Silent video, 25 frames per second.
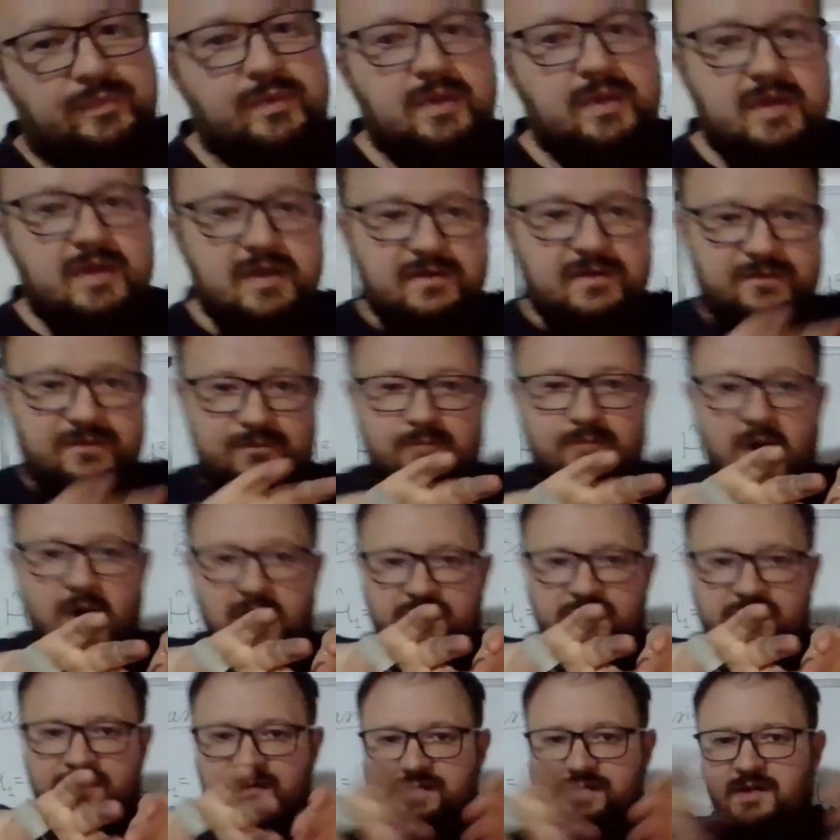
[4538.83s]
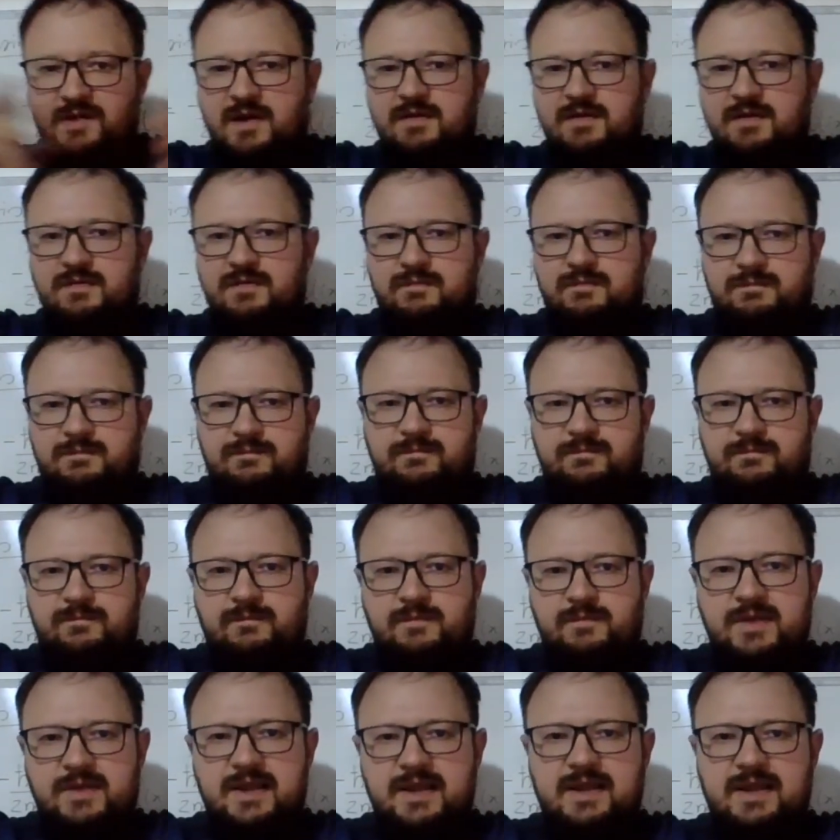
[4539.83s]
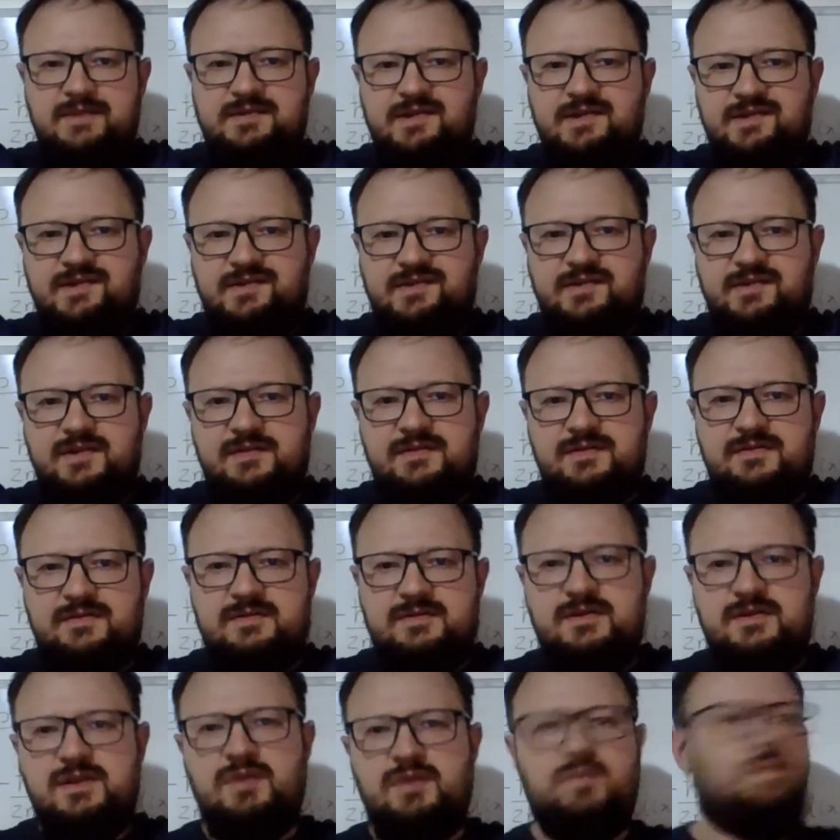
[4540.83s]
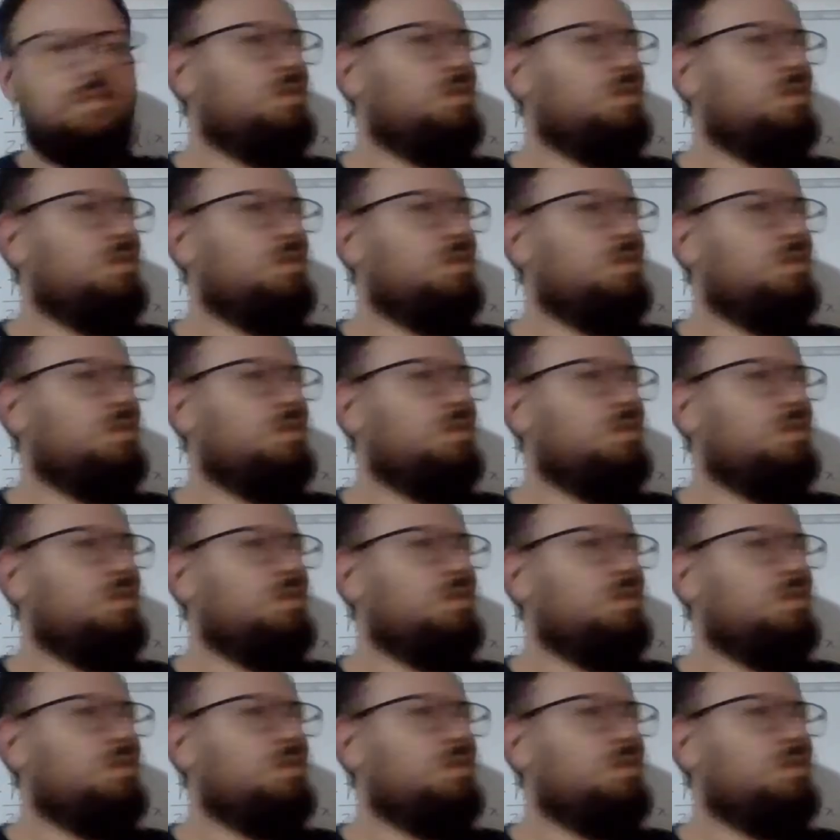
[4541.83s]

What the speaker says: if boxes are really distant in